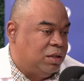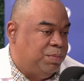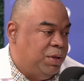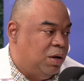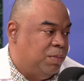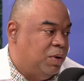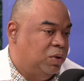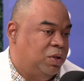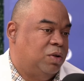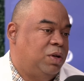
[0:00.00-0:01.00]
speak
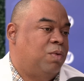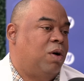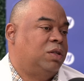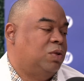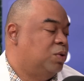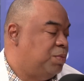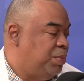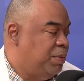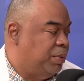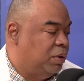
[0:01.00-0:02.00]
about, he wants those
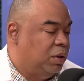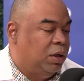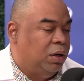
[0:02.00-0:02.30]
people